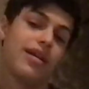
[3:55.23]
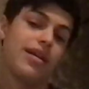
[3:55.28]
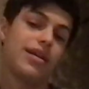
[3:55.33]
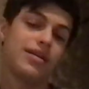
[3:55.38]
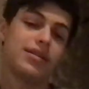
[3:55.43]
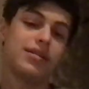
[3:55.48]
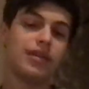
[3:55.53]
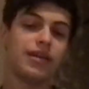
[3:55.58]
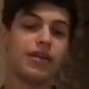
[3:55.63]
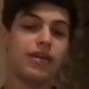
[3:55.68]
It
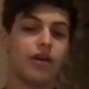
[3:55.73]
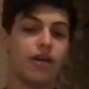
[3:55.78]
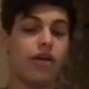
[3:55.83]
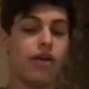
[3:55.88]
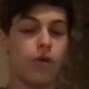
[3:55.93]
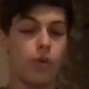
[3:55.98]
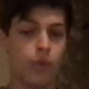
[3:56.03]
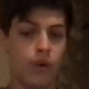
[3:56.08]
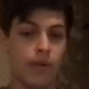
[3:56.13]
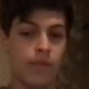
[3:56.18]
isn't like,
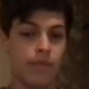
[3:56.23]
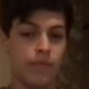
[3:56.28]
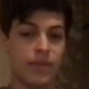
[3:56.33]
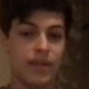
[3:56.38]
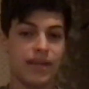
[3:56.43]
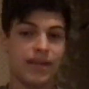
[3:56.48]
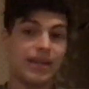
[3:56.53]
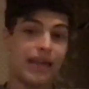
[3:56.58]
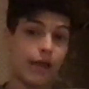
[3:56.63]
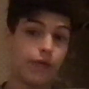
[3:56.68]
oh,
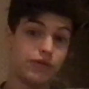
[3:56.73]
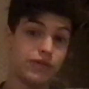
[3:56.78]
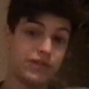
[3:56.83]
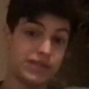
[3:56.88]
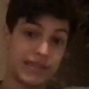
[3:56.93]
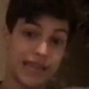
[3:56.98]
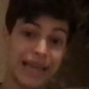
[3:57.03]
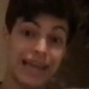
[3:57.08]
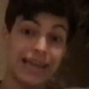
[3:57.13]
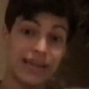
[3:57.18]
now
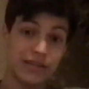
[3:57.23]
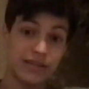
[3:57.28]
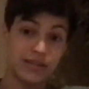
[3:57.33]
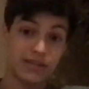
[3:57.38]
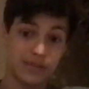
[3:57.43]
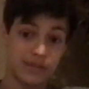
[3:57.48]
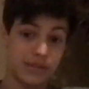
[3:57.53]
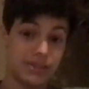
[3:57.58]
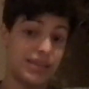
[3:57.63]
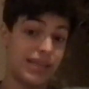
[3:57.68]

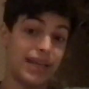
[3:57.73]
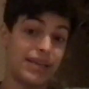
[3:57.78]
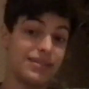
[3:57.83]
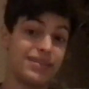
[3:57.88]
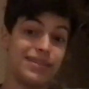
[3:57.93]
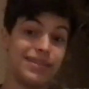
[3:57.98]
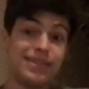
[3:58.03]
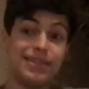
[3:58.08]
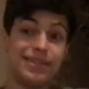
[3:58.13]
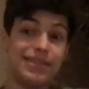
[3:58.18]

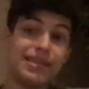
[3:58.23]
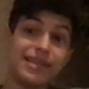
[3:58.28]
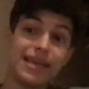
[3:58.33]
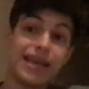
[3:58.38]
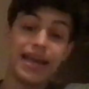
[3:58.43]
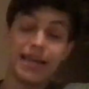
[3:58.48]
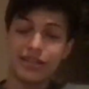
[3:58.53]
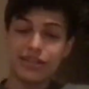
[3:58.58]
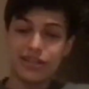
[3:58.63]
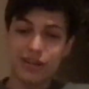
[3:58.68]
Stanton's the
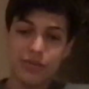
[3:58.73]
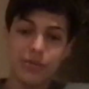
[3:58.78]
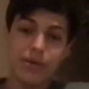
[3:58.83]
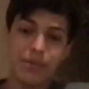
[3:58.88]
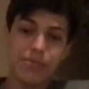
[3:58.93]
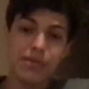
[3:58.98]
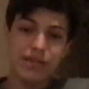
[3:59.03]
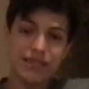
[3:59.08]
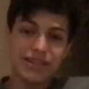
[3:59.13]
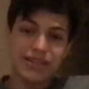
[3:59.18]
DH. No, he
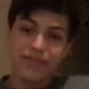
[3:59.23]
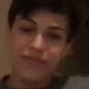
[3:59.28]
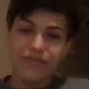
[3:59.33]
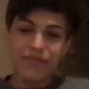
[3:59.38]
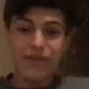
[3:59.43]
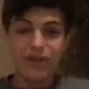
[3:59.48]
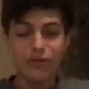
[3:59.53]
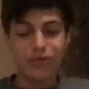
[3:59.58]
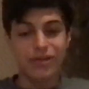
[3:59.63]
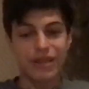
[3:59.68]
plays the
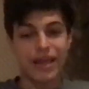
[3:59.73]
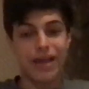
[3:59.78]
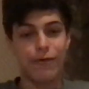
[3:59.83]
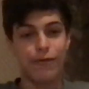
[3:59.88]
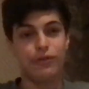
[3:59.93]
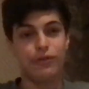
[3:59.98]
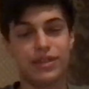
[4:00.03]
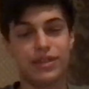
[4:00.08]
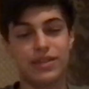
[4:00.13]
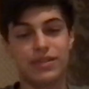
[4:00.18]
field now,
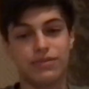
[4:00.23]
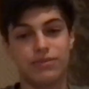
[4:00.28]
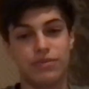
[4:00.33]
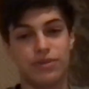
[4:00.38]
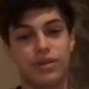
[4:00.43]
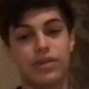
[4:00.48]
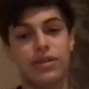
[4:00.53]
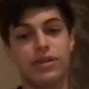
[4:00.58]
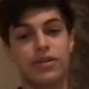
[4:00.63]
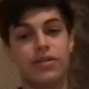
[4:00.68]
is
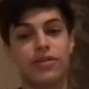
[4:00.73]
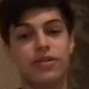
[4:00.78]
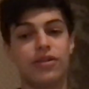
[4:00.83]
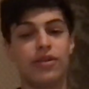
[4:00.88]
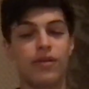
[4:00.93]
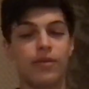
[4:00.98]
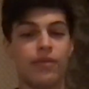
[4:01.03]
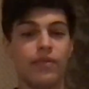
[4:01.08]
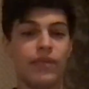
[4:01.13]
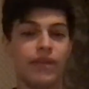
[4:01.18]
really
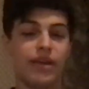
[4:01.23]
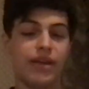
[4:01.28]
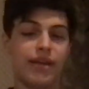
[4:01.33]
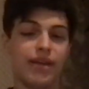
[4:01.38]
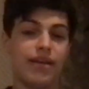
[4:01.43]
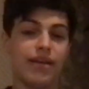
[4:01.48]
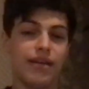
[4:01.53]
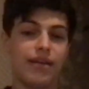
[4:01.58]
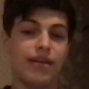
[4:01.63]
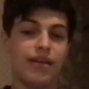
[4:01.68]
good.
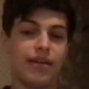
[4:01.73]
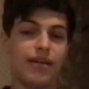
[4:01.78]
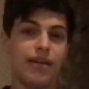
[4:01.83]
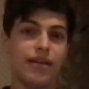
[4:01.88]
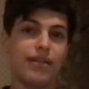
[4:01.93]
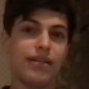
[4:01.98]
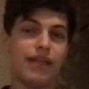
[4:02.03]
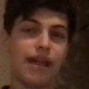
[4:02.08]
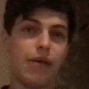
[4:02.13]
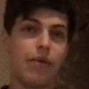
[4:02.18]

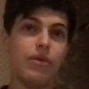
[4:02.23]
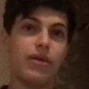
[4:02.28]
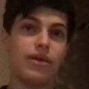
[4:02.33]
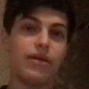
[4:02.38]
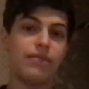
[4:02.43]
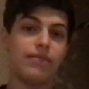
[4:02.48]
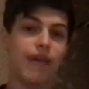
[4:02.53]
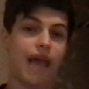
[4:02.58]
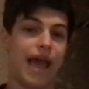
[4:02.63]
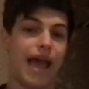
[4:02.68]
Now we
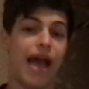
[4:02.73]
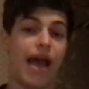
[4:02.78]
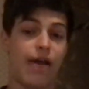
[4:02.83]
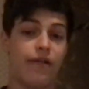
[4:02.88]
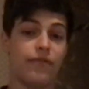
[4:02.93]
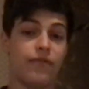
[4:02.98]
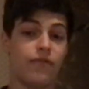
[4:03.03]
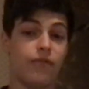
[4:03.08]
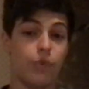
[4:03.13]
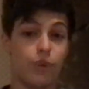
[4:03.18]
can
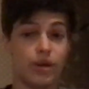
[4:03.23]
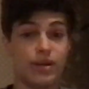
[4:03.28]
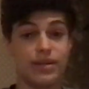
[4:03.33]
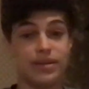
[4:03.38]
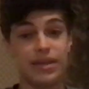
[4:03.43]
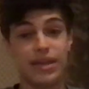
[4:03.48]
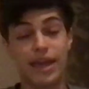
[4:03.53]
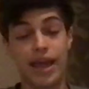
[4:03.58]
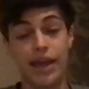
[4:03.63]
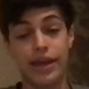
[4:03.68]
have
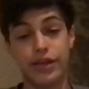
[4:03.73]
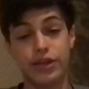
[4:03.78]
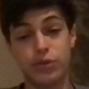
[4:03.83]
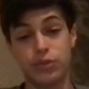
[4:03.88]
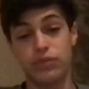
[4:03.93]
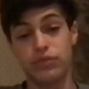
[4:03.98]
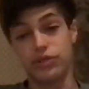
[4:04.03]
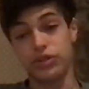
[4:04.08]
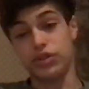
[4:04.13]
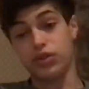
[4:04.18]
Voit DH
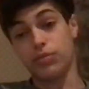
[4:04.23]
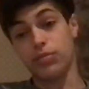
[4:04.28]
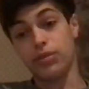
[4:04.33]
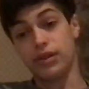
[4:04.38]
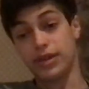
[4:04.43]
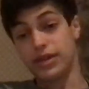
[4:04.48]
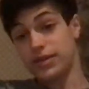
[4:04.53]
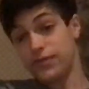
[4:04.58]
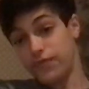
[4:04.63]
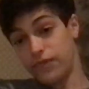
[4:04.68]
when Rizzo
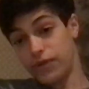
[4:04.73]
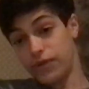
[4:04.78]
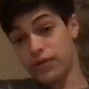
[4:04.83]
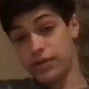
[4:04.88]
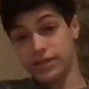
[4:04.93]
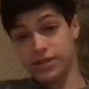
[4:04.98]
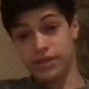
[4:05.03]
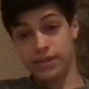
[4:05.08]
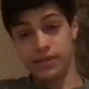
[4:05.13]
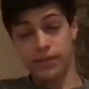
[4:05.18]
plays
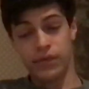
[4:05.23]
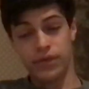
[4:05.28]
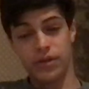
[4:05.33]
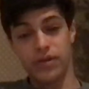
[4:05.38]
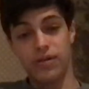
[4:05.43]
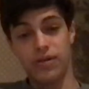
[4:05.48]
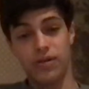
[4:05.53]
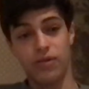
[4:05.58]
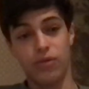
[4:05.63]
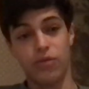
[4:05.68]
first,
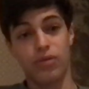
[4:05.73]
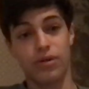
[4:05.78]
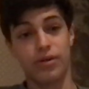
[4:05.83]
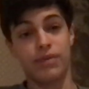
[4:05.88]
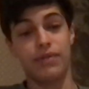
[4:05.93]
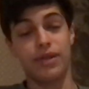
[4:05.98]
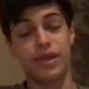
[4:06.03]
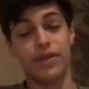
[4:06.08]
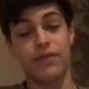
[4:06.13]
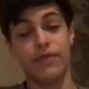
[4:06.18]

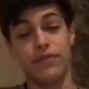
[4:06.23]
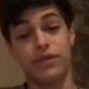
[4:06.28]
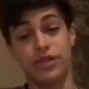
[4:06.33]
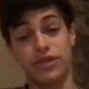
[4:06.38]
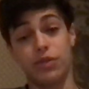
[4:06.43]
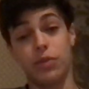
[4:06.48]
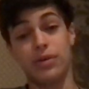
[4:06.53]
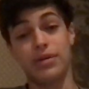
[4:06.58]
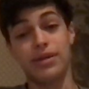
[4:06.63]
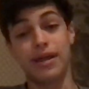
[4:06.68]
or give
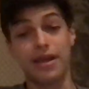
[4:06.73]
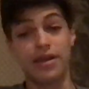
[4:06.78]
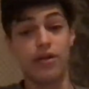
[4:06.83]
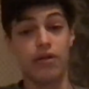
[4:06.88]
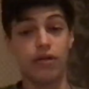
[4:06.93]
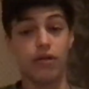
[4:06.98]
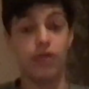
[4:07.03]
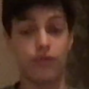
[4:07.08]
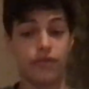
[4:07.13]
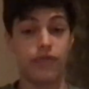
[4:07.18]
Rizzo a day
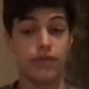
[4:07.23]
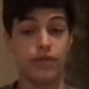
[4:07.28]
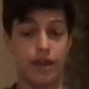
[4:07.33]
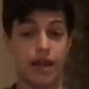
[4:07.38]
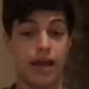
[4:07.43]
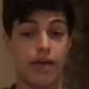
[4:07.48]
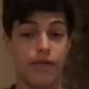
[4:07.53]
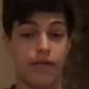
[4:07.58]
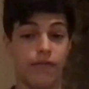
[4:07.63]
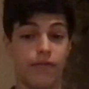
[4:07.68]
off and
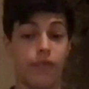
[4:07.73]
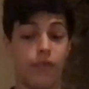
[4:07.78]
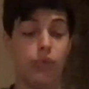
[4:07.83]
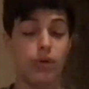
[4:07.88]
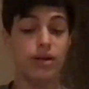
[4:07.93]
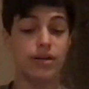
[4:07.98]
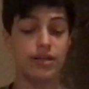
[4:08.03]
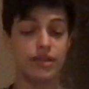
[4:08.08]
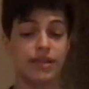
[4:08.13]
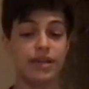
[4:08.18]
have
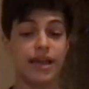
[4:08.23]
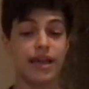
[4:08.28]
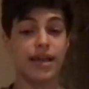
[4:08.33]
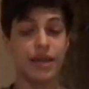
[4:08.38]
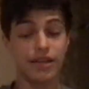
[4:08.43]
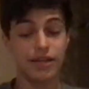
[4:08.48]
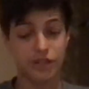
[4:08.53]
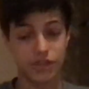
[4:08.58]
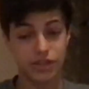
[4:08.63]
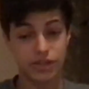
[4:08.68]
Voit
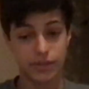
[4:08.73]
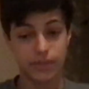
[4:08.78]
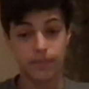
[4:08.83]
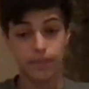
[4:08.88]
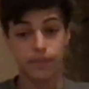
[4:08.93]
DH.